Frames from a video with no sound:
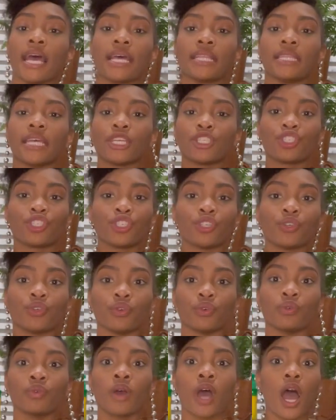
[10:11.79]
that
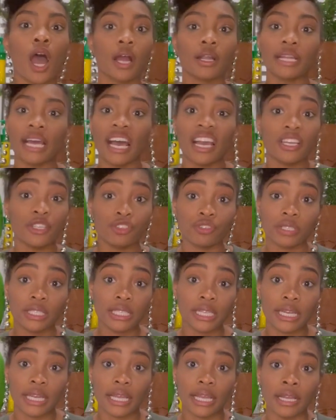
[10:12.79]
you are not
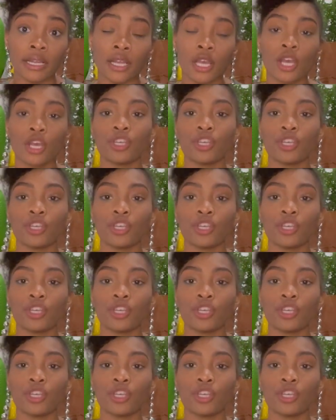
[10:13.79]
interested in.